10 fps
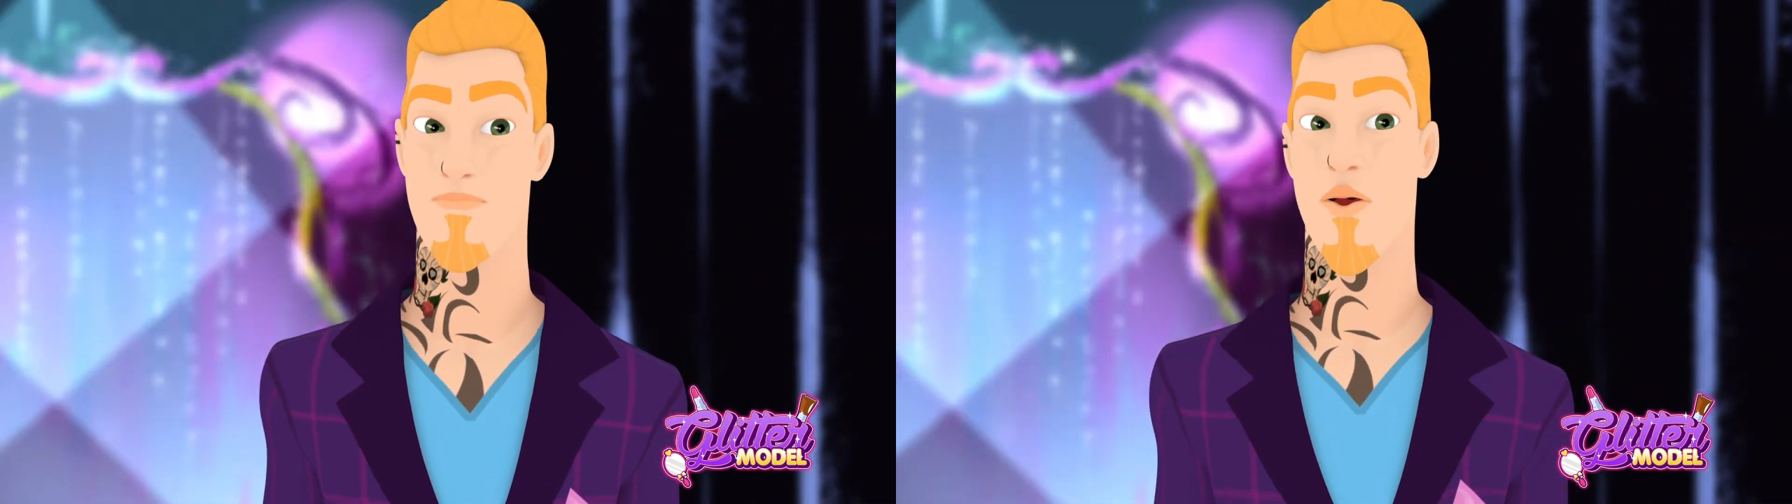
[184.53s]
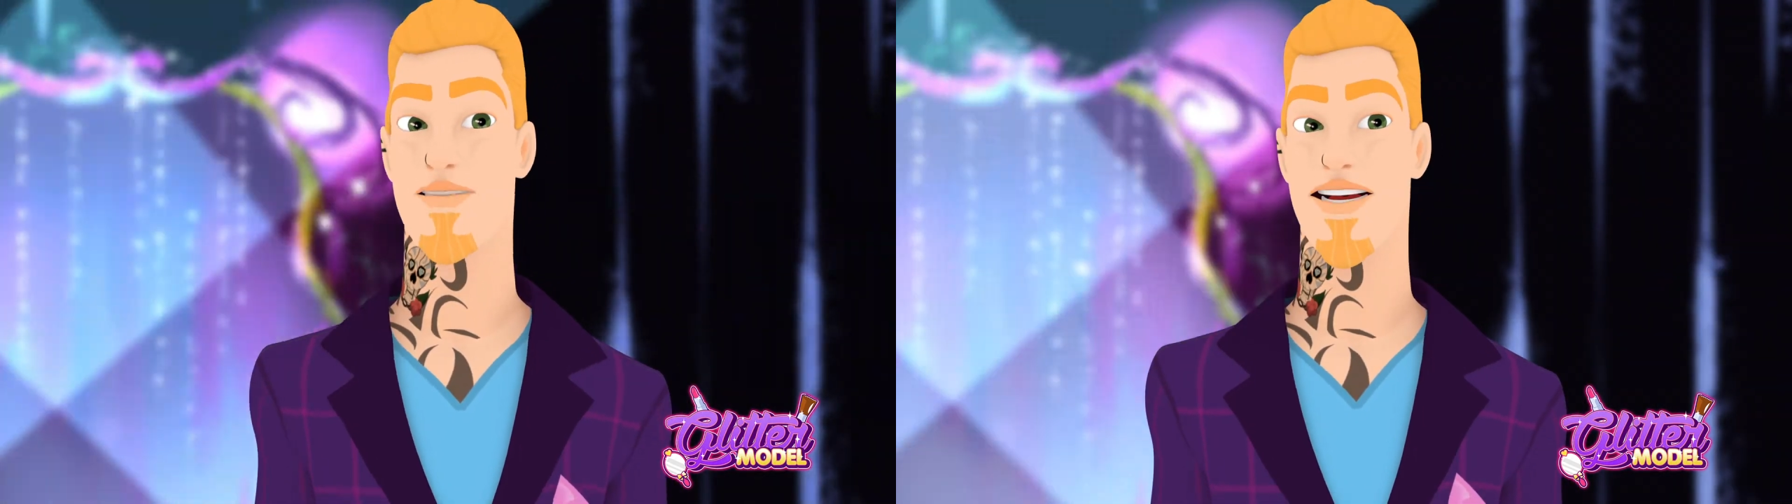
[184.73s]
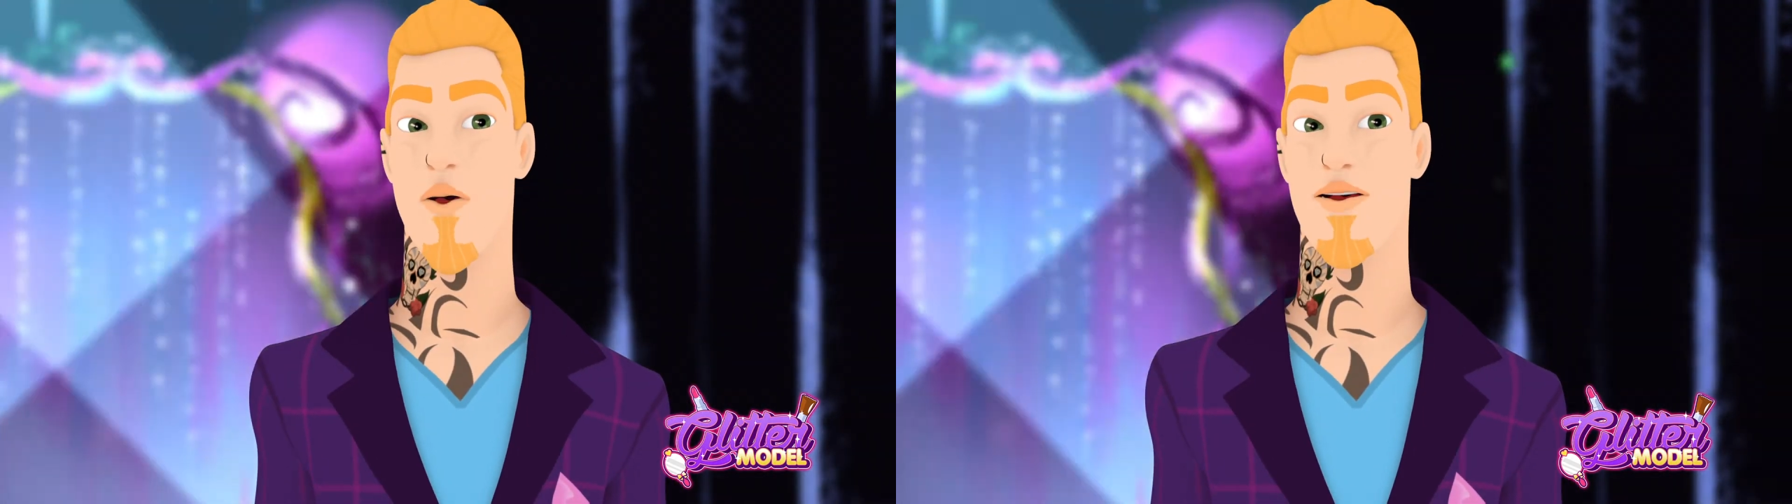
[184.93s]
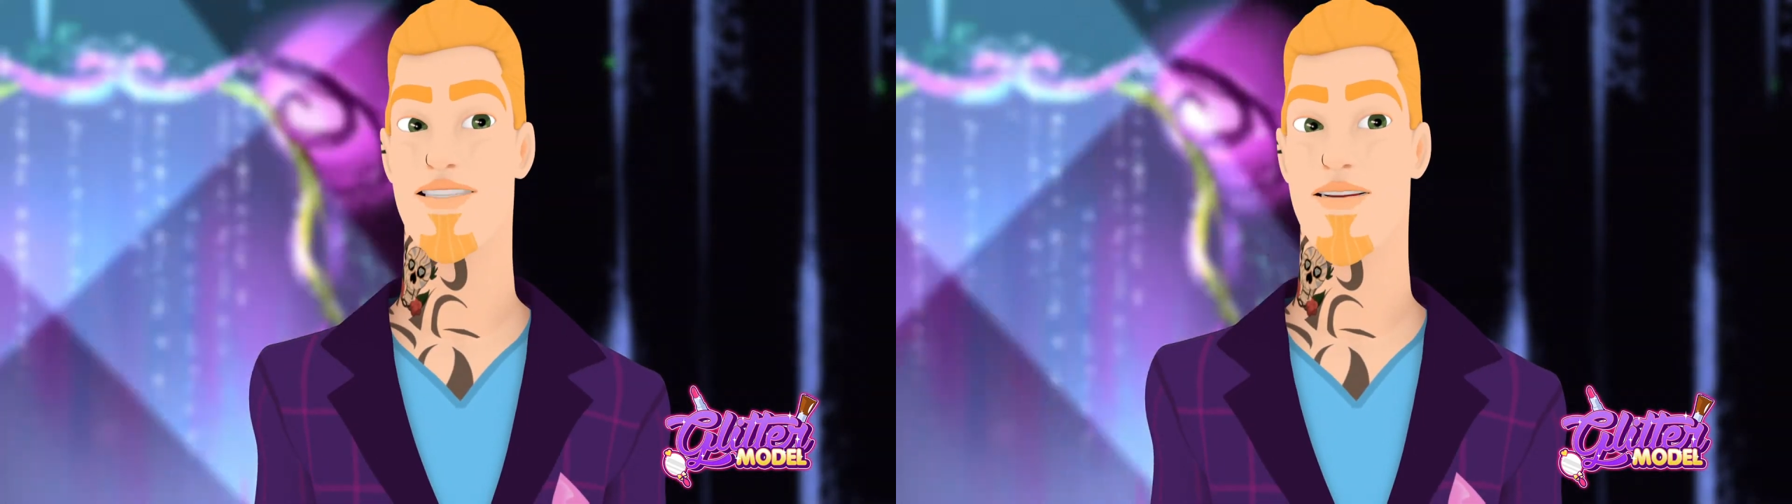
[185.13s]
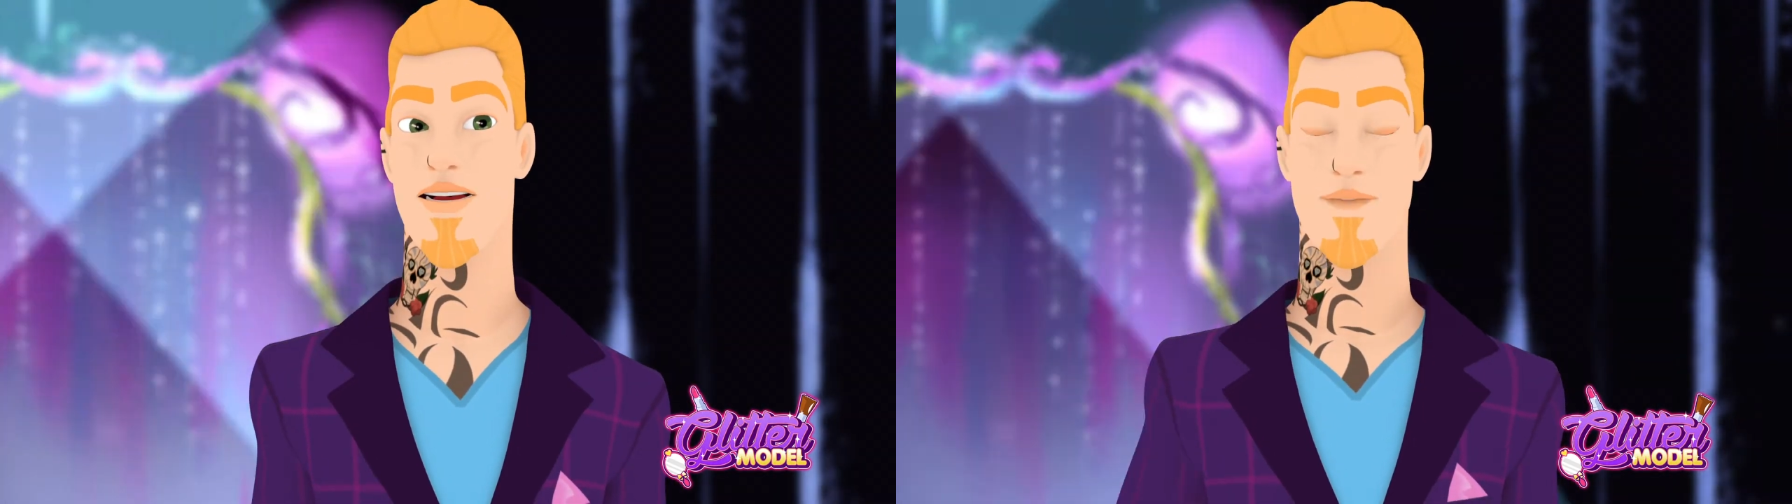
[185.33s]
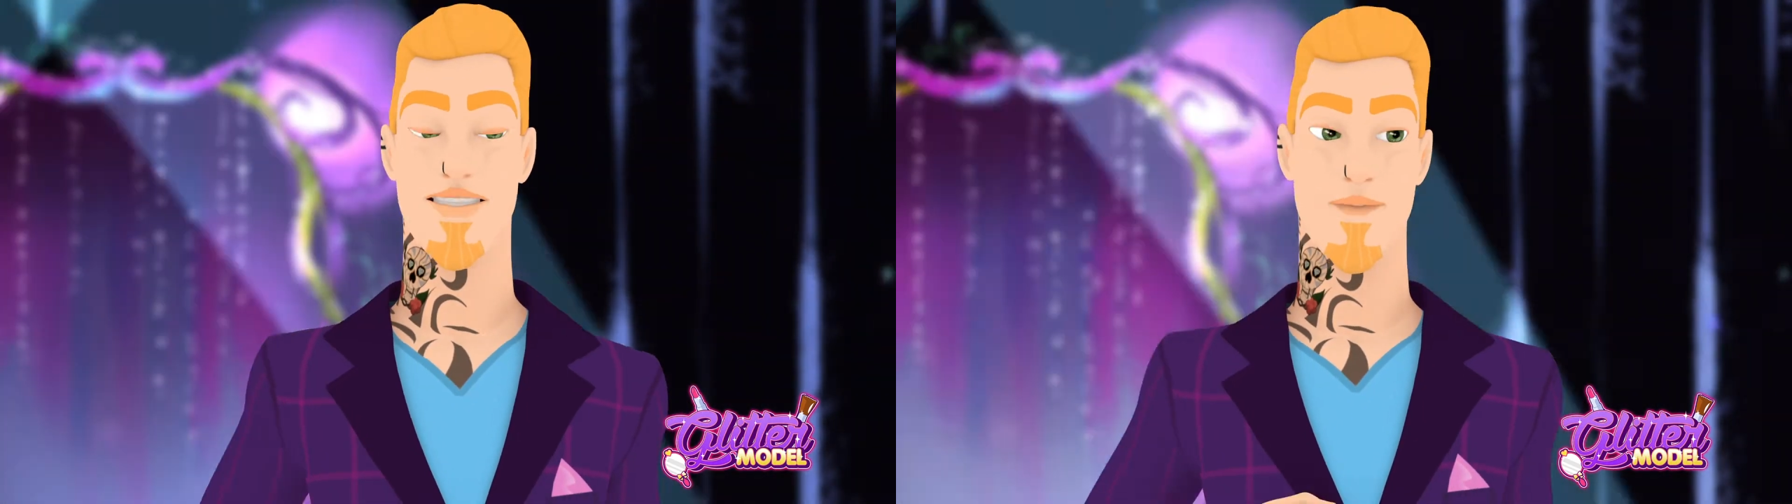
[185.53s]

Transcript: Environmental fashion